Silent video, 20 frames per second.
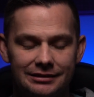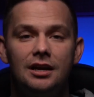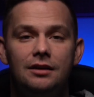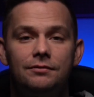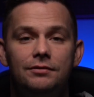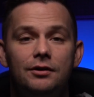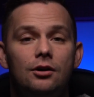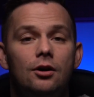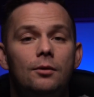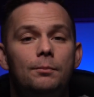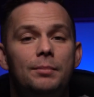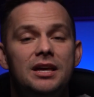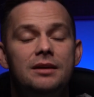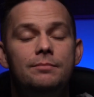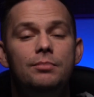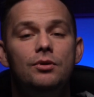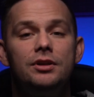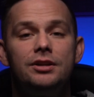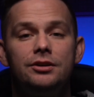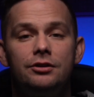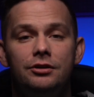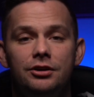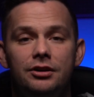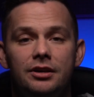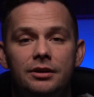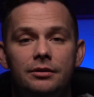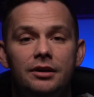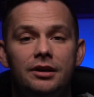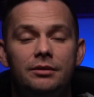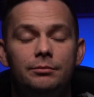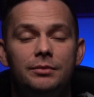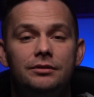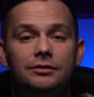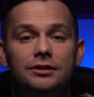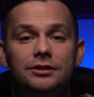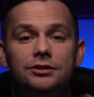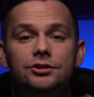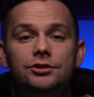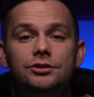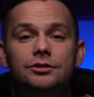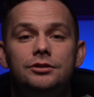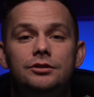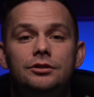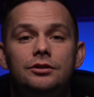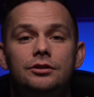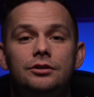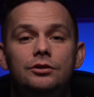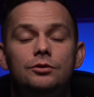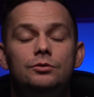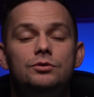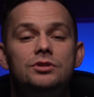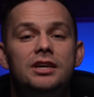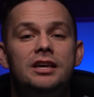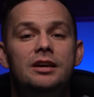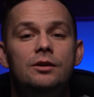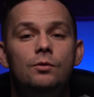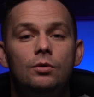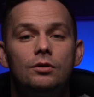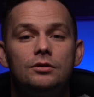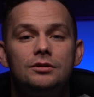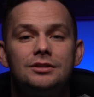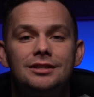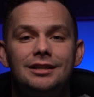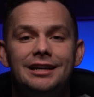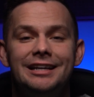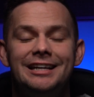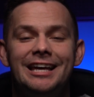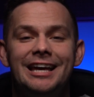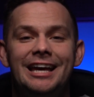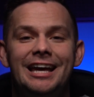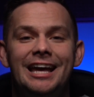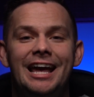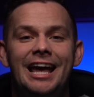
If there are people in your image, use keywords like